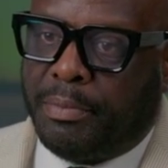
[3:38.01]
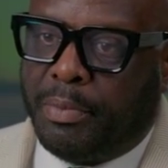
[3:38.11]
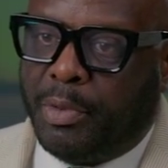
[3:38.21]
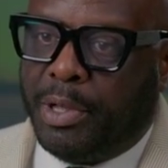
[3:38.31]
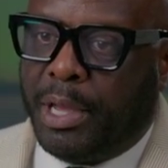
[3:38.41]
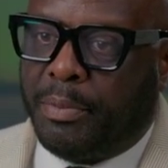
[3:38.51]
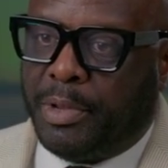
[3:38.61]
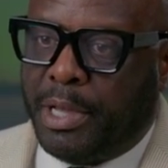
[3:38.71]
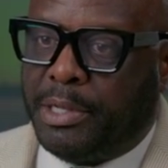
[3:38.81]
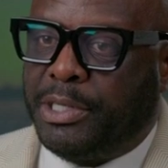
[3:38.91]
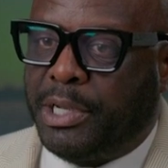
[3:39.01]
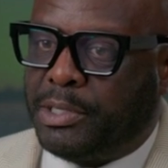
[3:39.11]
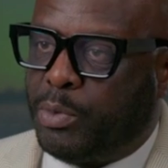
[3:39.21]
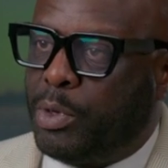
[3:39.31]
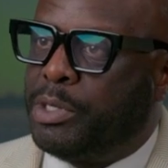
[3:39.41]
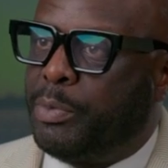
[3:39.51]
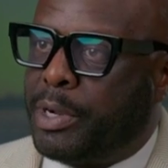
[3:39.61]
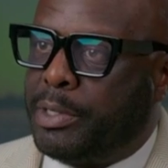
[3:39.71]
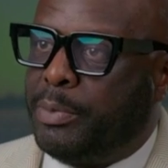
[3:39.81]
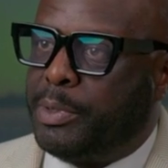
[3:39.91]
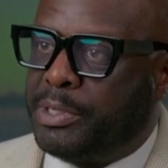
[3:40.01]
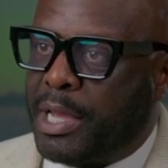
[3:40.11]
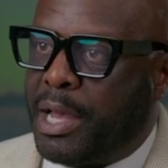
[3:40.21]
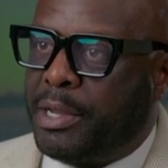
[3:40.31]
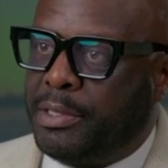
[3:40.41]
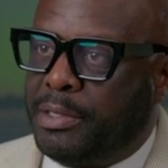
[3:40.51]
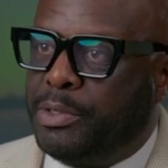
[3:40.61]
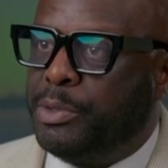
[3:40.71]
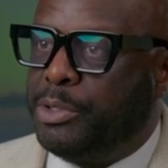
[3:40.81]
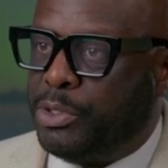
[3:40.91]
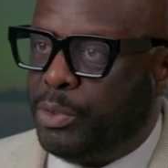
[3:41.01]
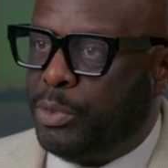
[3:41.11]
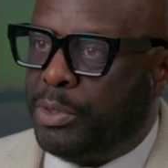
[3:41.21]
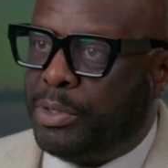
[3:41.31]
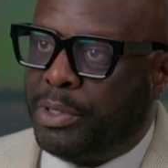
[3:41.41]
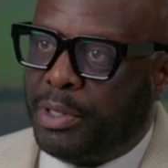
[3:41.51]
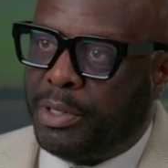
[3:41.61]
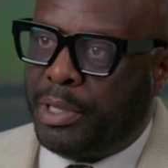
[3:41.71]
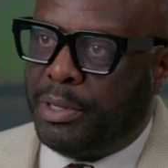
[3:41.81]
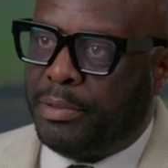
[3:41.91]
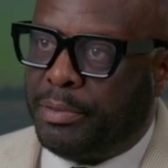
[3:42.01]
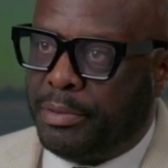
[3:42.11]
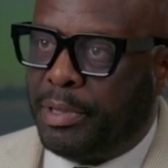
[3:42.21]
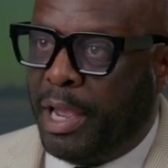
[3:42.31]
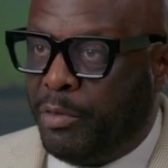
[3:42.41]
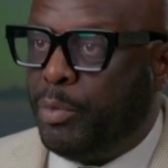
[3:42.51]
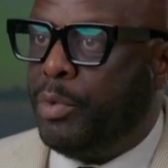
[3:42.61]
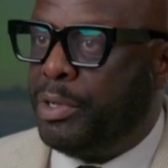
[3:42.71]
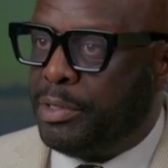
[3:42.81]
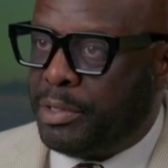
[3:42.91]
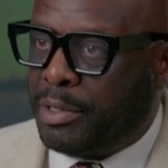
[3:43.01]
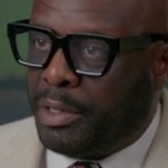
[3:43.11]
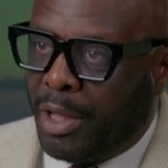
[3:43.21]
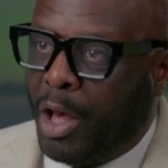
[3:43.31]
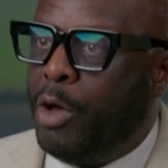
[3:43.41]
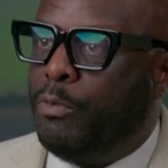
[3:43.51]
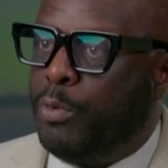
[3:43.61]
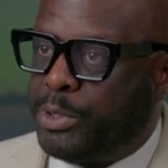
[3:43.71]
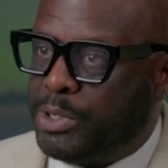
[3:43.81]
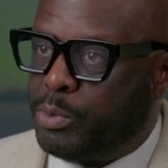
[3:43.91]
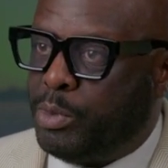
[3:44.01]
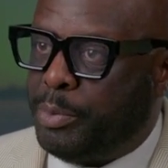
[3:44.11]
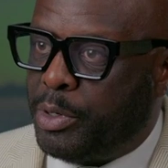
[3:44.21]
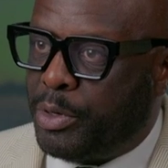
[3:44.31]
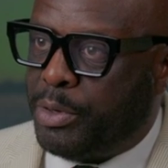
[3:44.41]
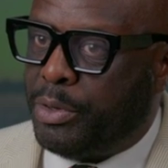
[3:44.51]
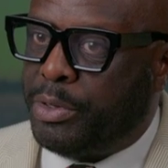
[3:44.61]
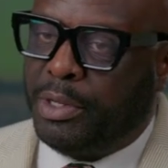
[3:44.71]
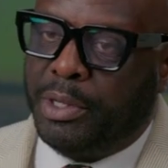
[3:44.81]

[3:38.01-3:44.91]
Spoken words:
we had a chance to work directly with Scott to ensure that everyone, all voices would be heard.